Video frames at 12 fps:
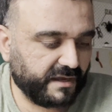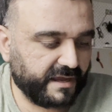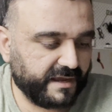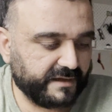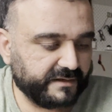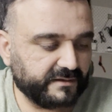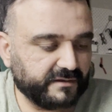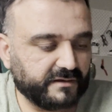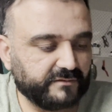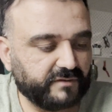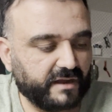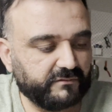and
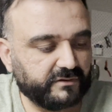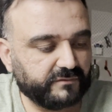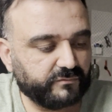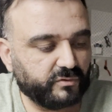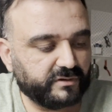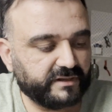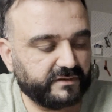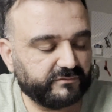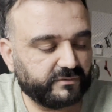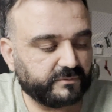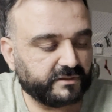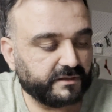uh, 514
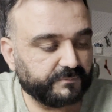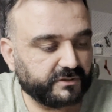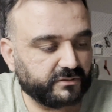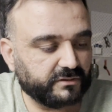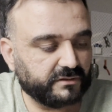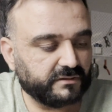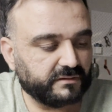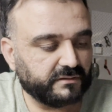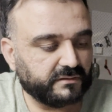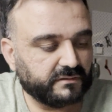from the elliptical